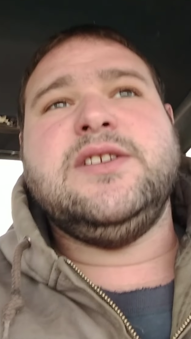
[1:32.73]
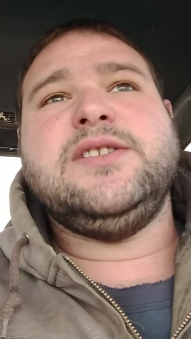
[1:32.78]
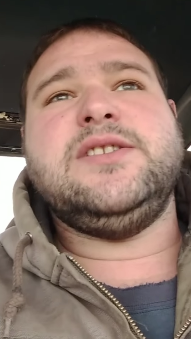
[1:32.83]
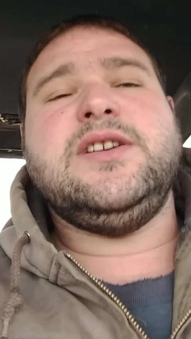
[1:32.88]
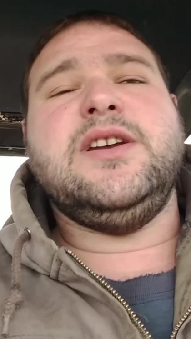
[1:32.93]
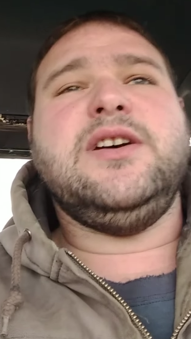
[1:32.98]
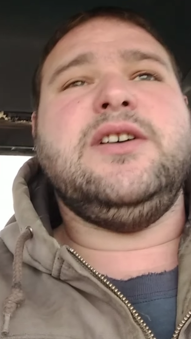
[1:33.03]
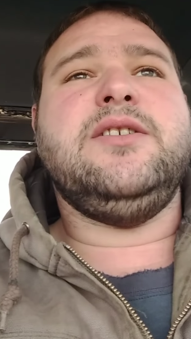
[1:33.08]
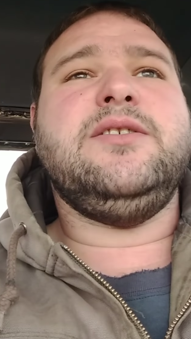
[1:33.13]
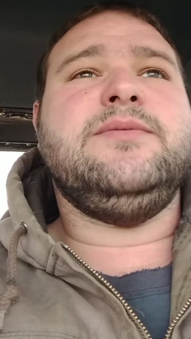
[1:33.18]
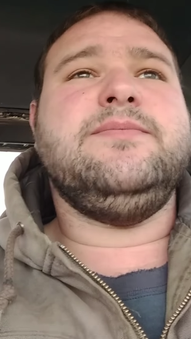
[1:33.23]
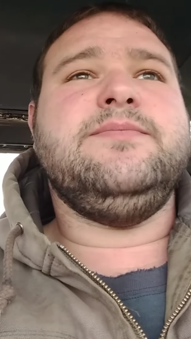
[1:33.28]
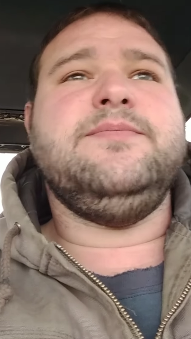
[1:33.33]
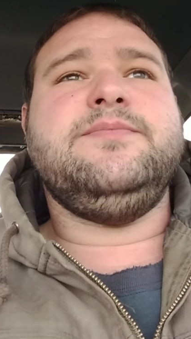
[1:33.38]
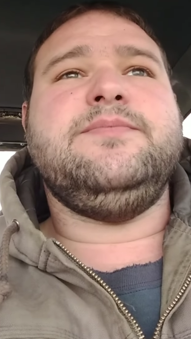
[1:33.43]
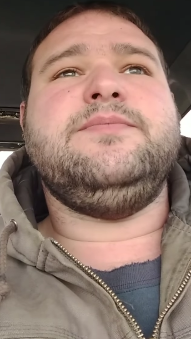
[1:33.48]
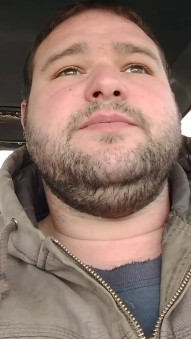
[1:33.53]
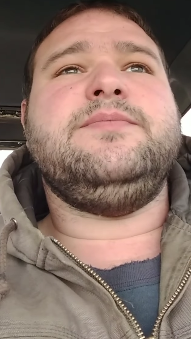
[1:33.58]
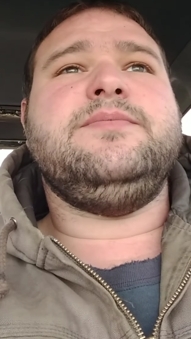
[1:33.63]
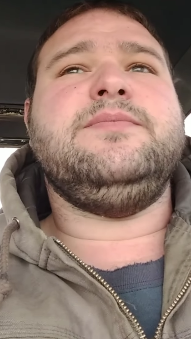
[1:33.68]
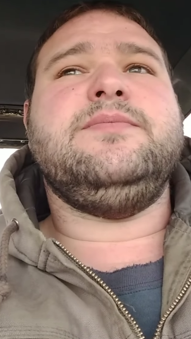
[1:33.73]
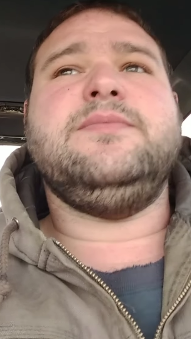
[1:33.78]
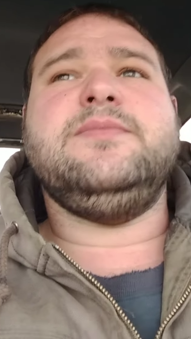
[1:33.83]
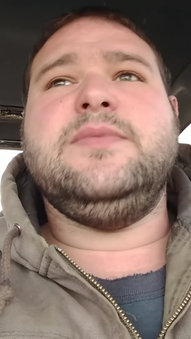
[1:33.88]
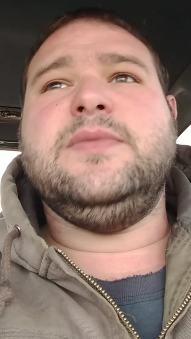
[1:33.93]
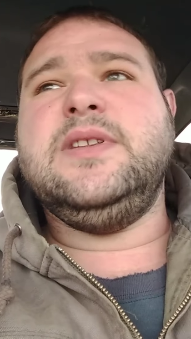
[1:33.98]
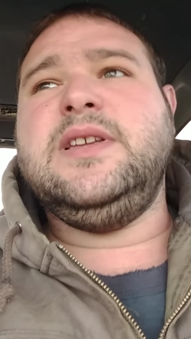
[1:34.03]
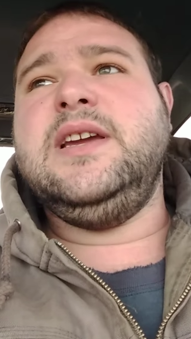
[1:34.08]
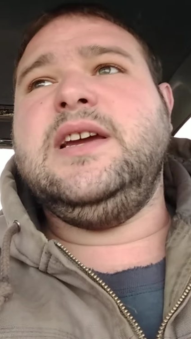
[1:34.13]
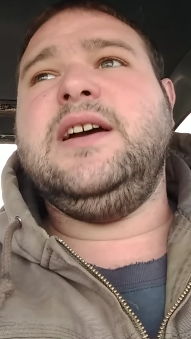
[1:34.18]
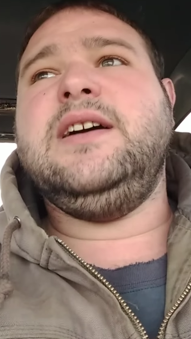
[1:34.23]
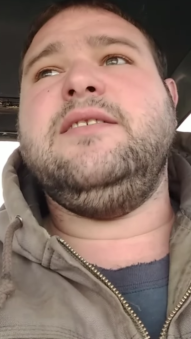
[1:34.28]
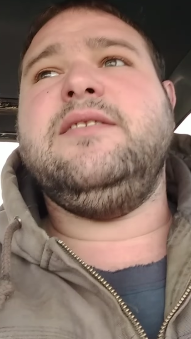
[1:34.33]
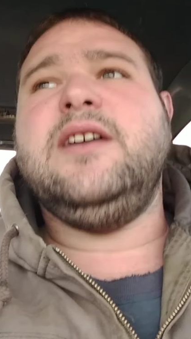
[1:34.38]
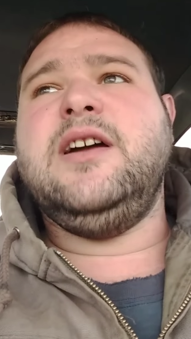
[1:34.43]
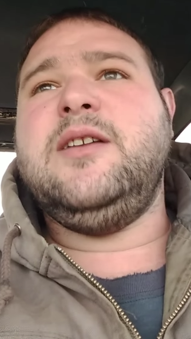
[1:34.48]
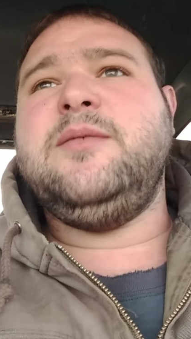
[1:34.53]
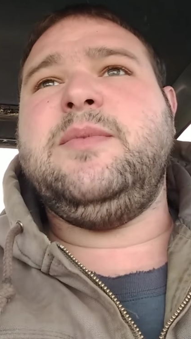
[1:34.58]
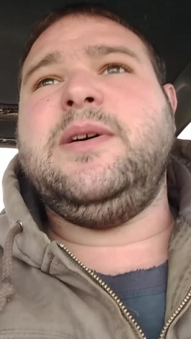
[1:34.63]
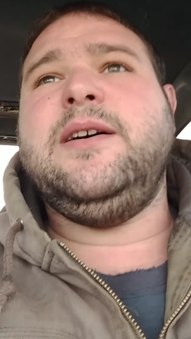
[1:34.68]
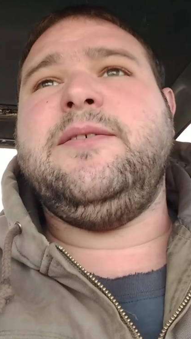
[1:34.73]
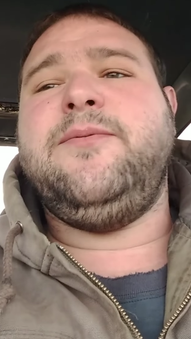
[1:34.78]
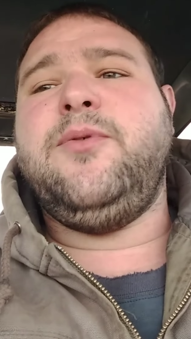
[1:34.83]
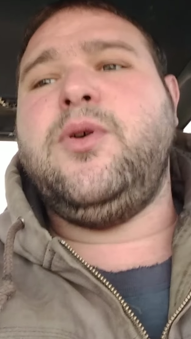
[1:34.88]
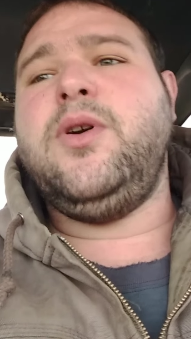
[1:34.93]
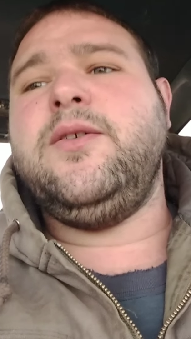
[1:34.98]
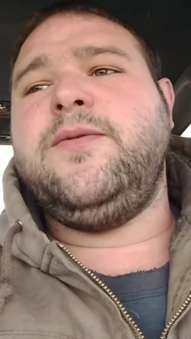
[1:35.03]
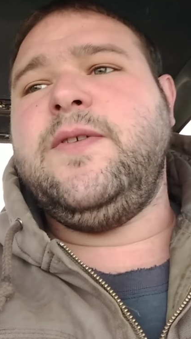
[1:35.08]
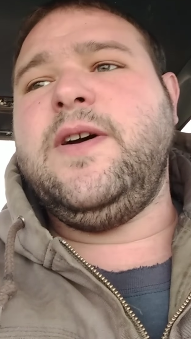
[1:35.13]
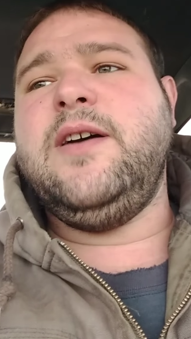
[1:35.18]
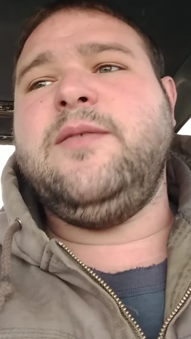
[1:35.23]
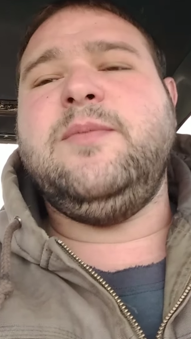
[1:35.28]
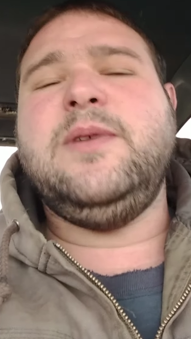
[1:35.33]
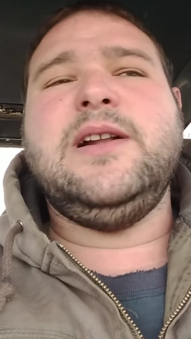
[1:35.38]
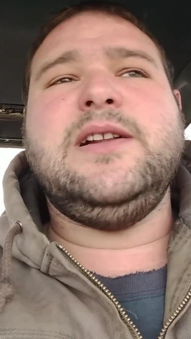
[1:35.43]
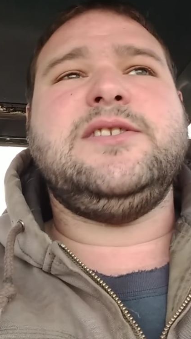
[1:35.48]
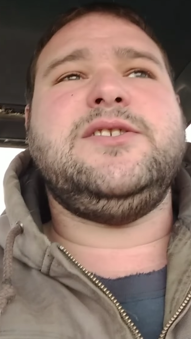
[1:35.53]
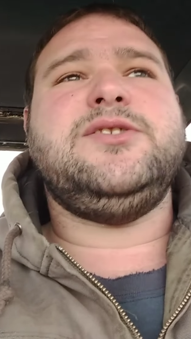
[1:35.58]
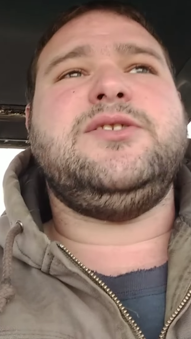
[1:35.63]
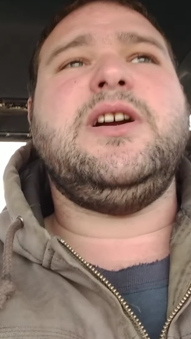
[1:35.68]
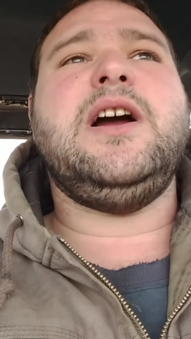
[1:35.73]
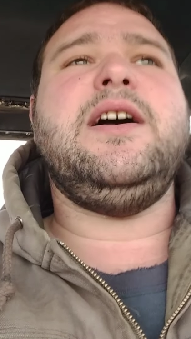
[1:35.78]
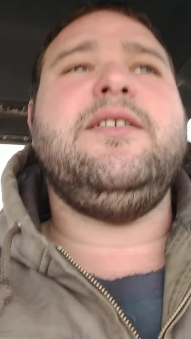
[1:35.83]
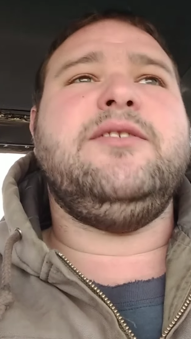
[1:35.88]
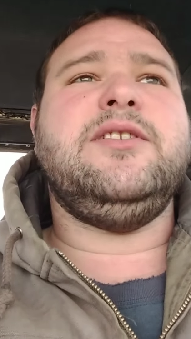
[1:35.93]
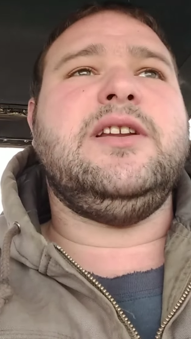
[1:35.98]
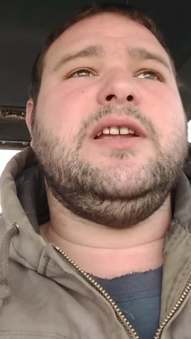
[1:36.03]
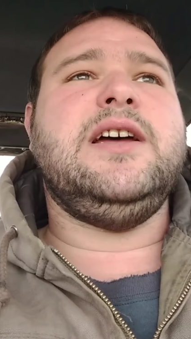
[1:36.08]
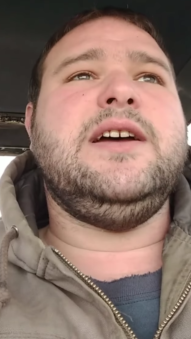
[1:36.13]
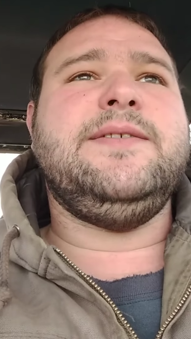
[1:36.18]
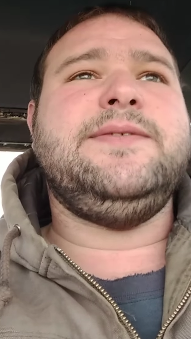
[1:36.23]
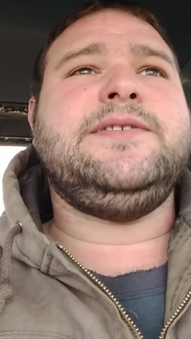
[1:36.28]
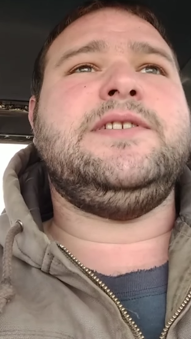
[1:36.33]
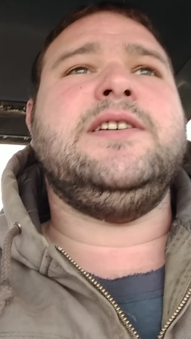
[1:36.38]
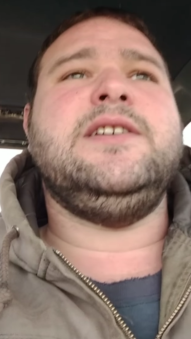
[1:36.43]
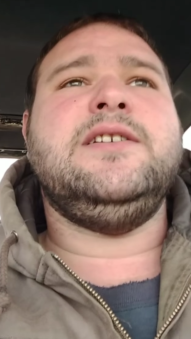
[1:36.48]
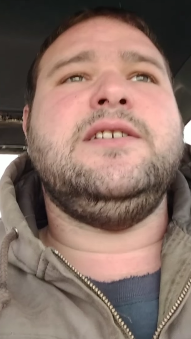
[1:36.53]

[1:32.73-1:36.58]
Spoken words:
So yeah, I've got about 45 minutes driving left,